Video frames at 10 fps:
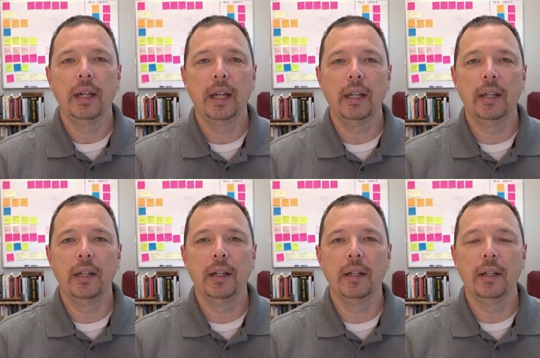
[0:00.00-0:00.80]
and
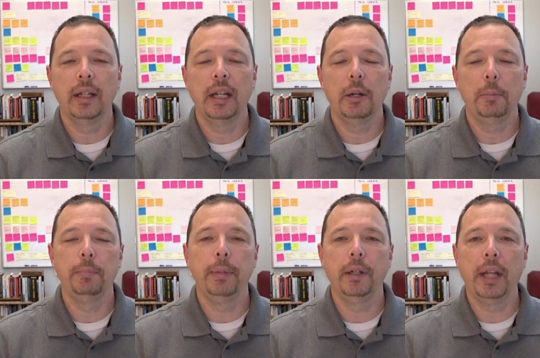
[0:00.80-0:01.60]
uh, and help you
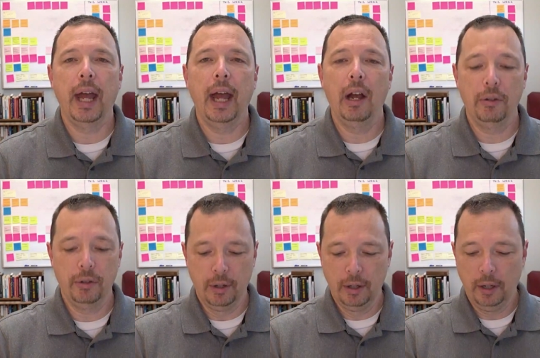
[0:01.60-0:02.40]
build out
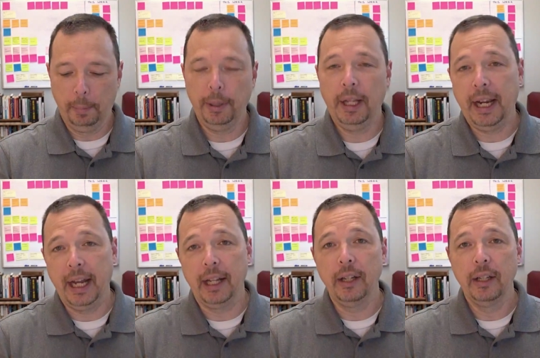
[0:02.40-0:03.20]
a
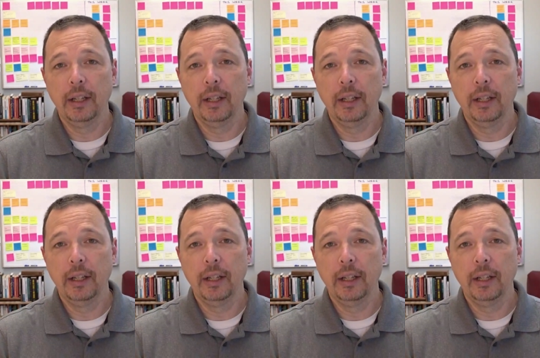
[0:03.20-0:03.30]
plan,